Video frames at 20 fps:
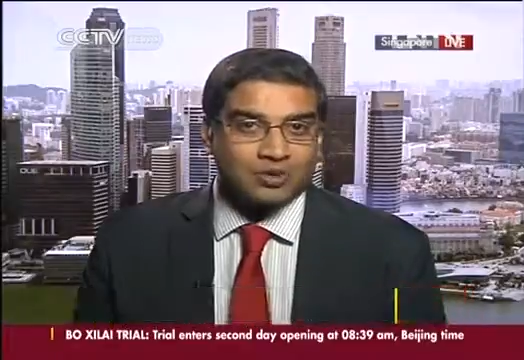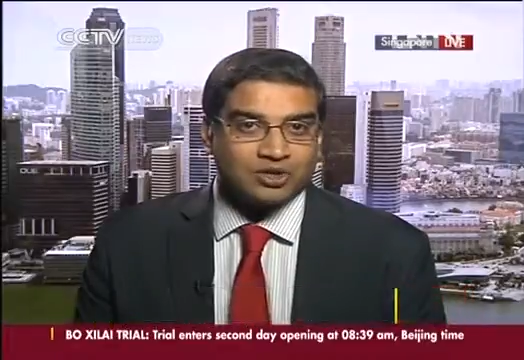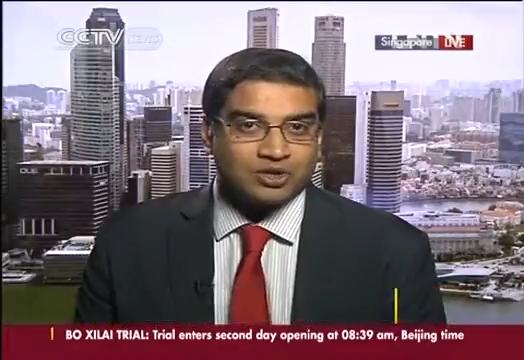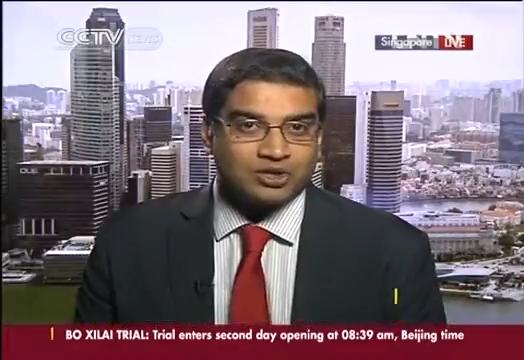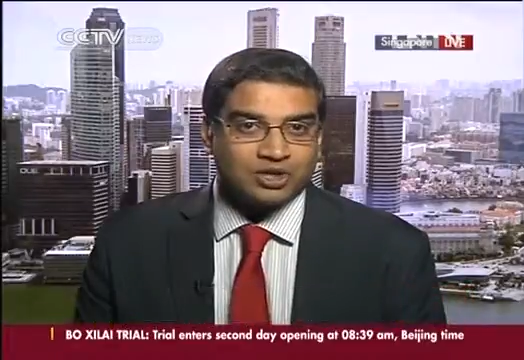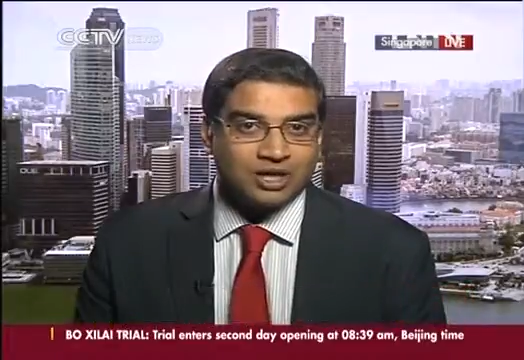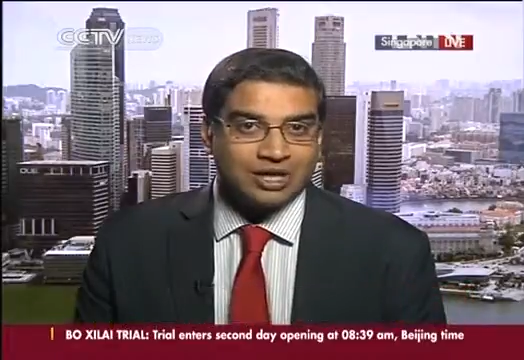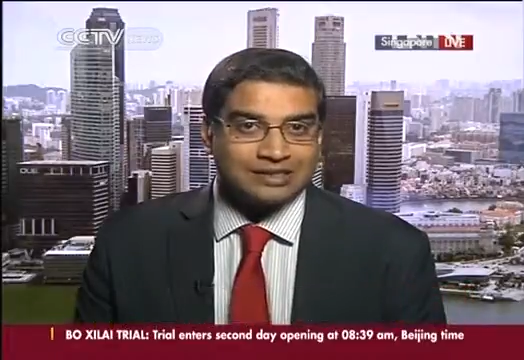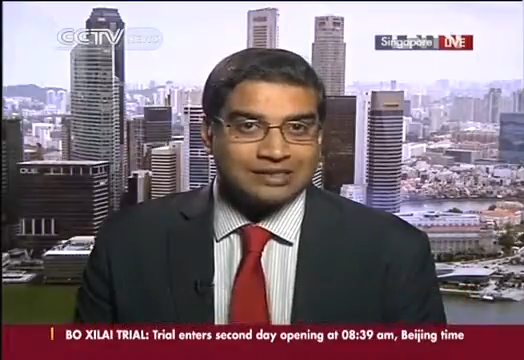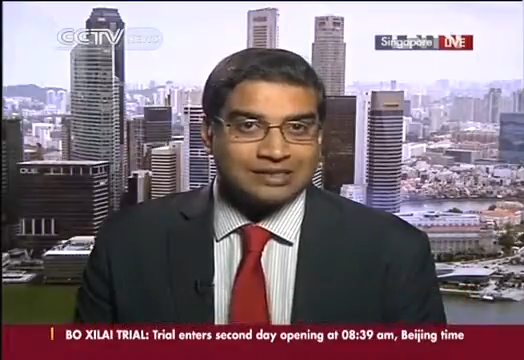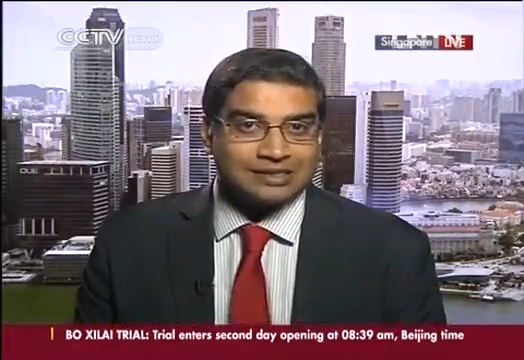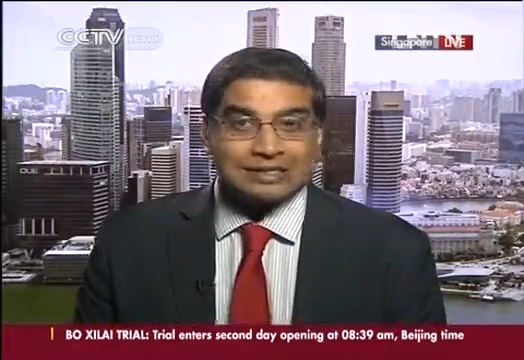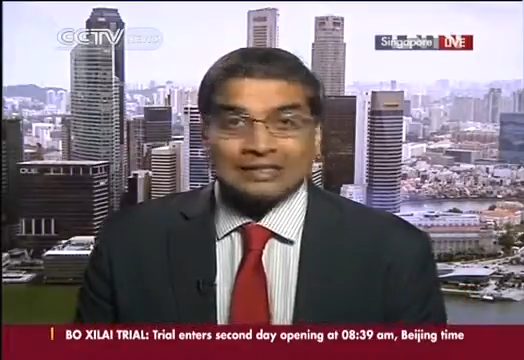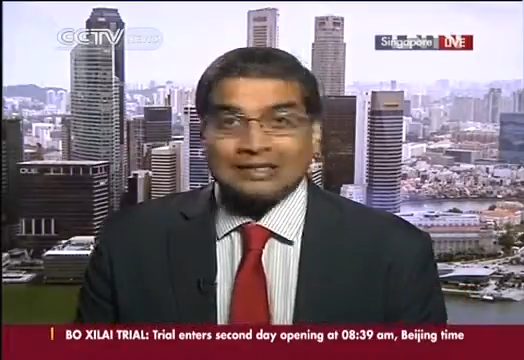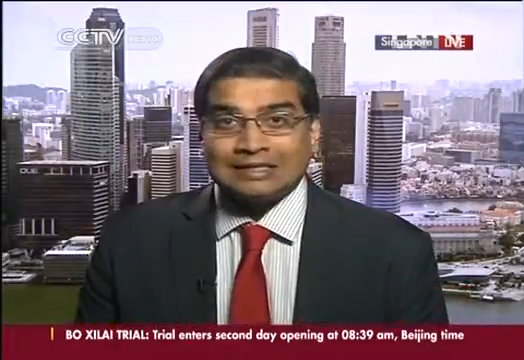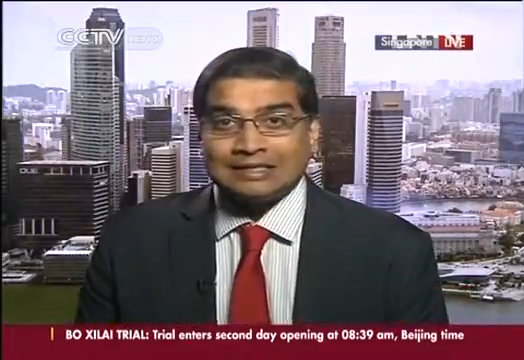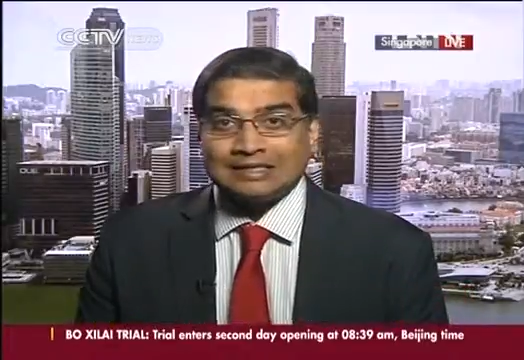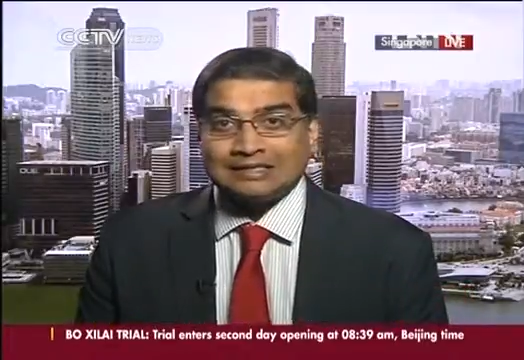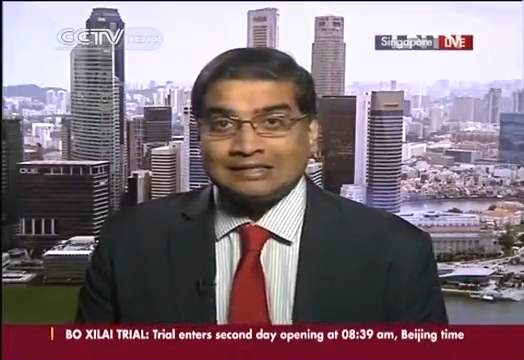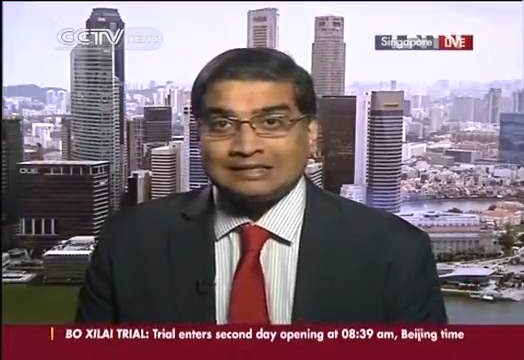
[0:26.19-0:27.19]
with shares
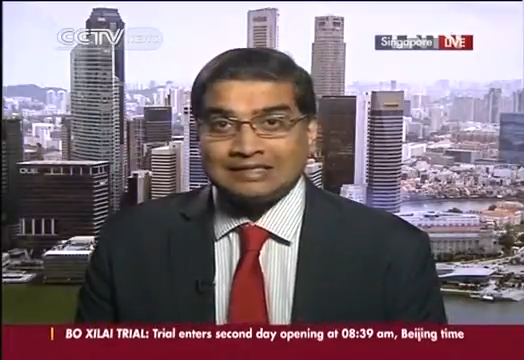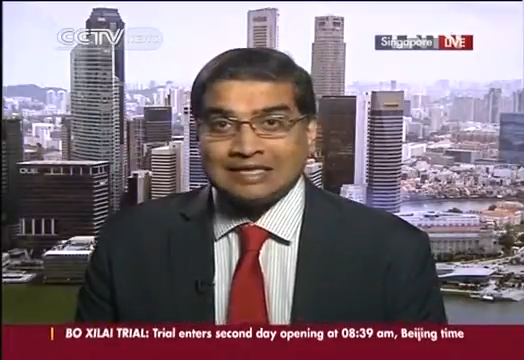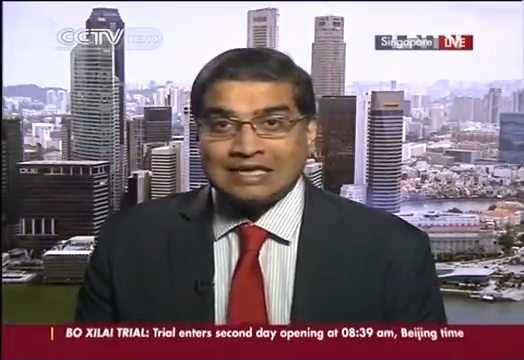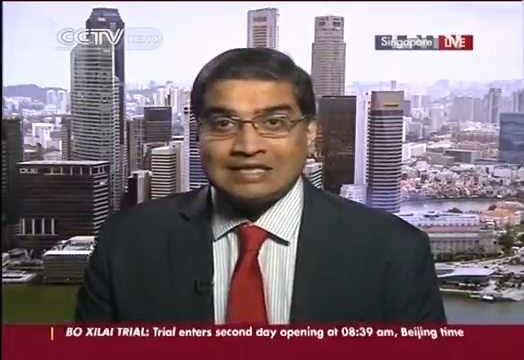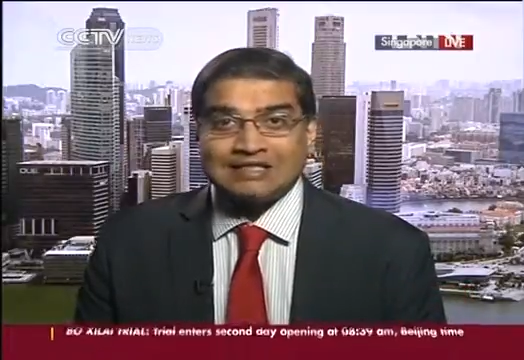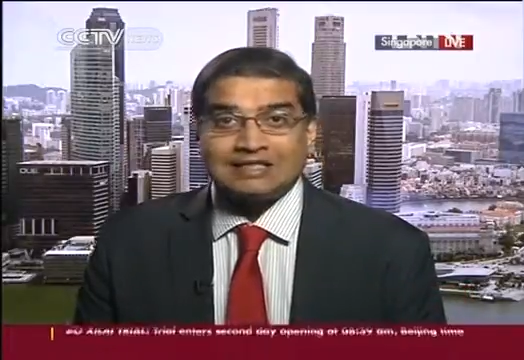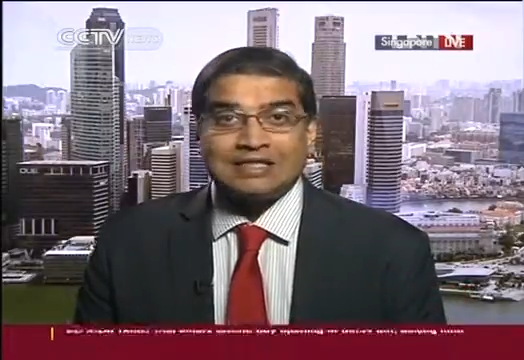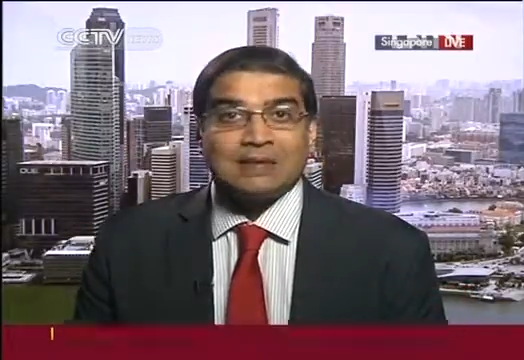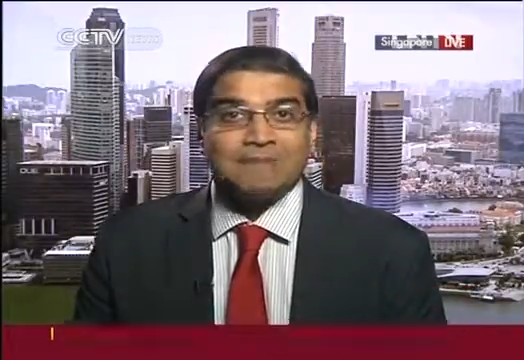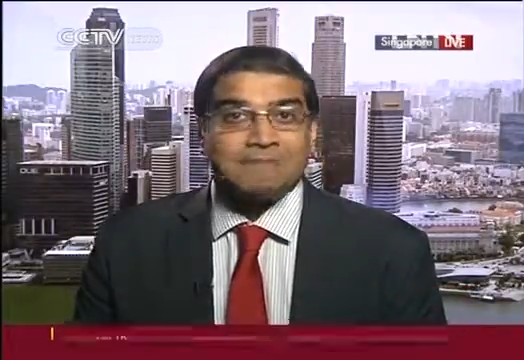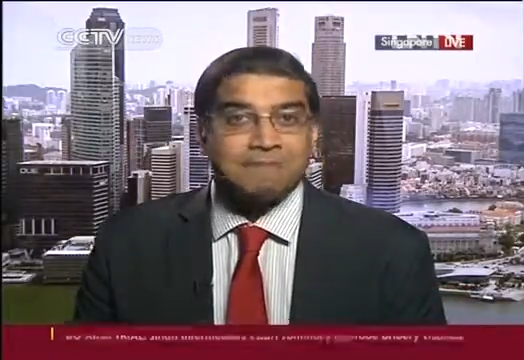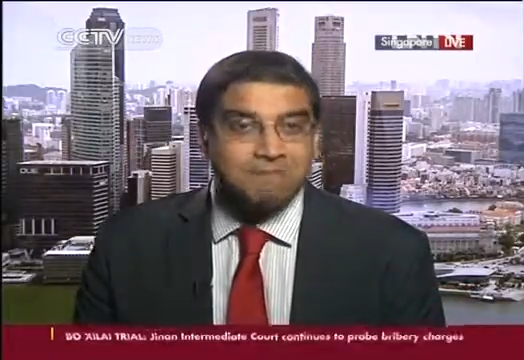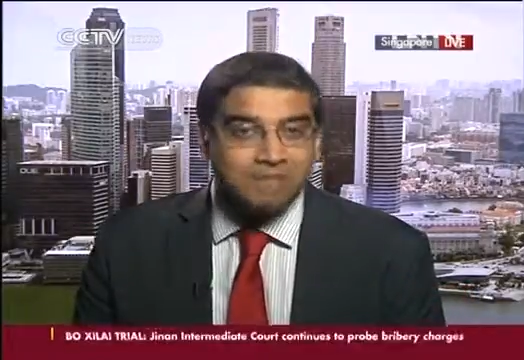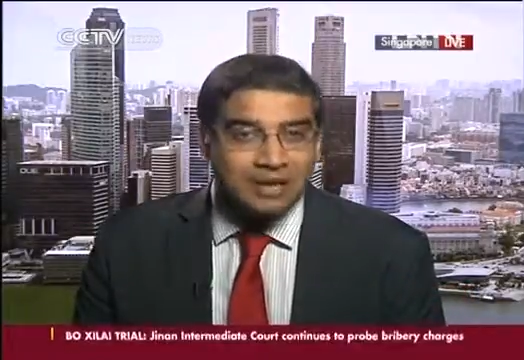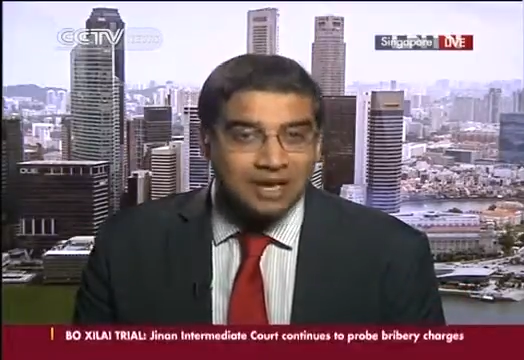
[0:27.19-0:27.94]
earlier seeing their